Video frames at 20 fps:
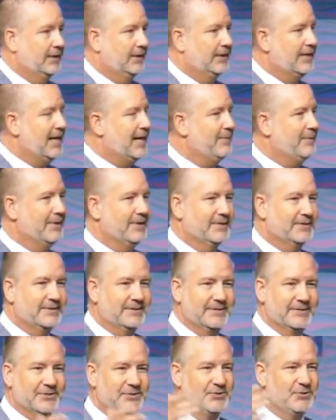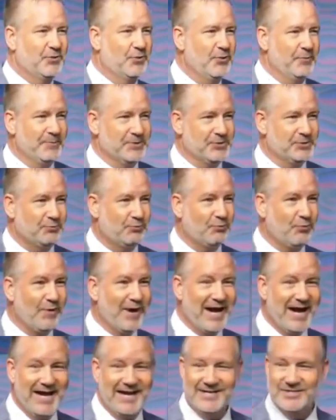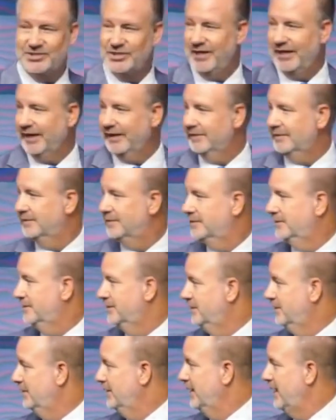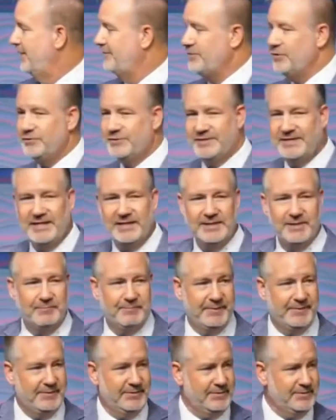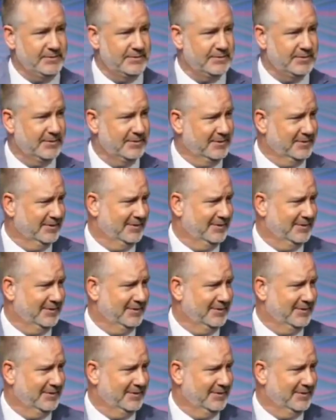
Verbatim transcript: Yeah, but the, the storm is raging. Have you seen the bills?